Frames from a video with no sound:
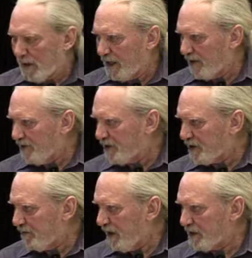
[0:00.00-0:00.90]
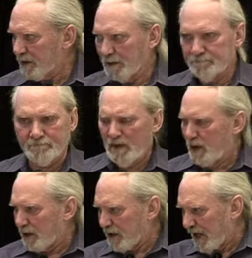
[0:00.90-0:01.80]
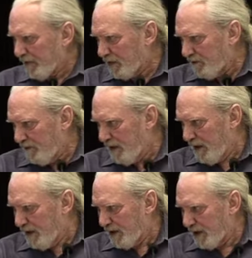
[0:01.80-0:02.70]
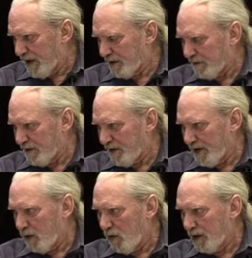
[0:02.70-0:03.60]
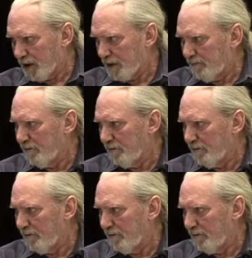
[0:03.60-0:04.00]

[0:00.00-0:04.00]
heavens to be, could I have that thing of water?